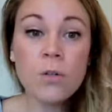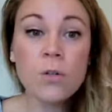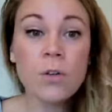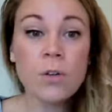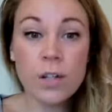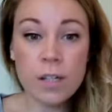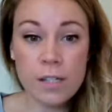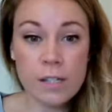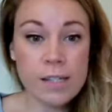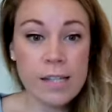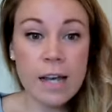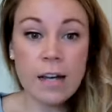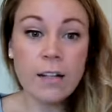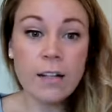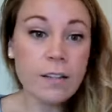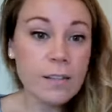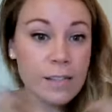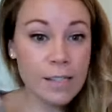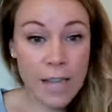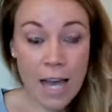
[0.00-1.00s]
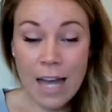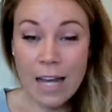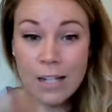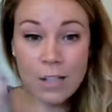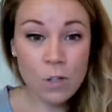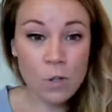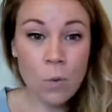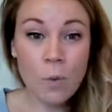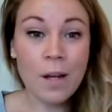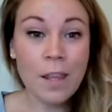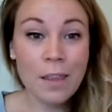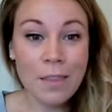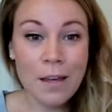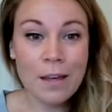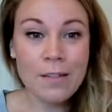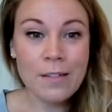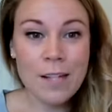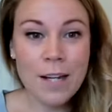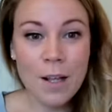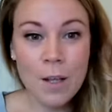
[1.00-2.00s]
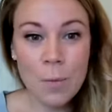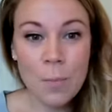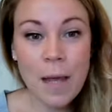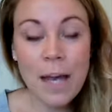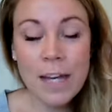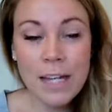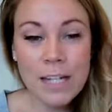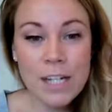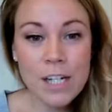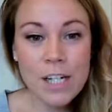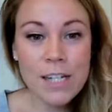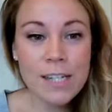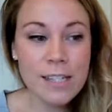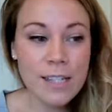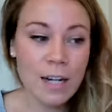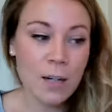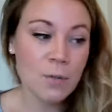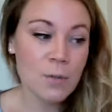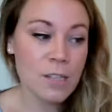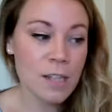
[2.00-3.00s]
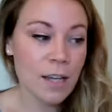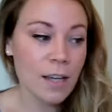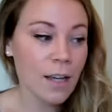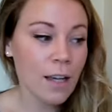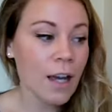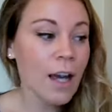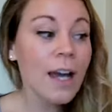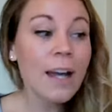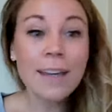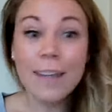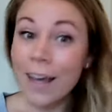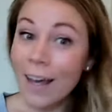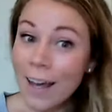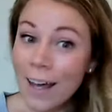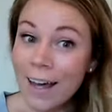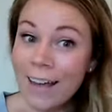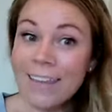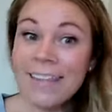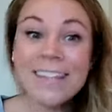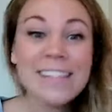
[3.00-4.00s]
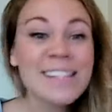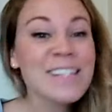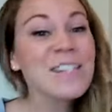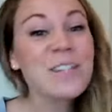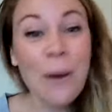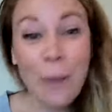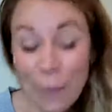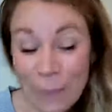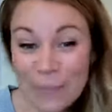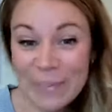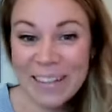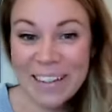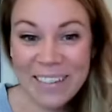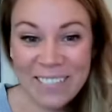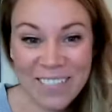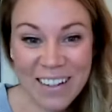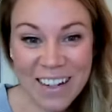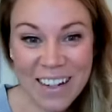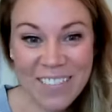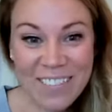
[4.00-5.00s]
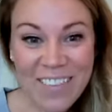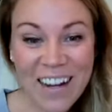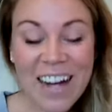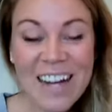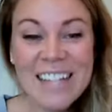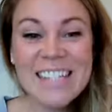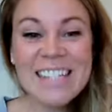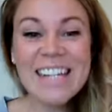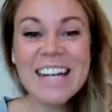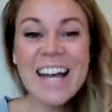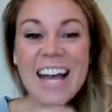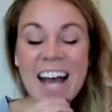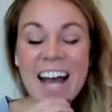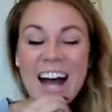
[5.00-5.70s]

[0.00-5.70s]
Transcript: You're going to sell $10,000 and $20,000 packages. And I was like, yeah, that's totally what I want.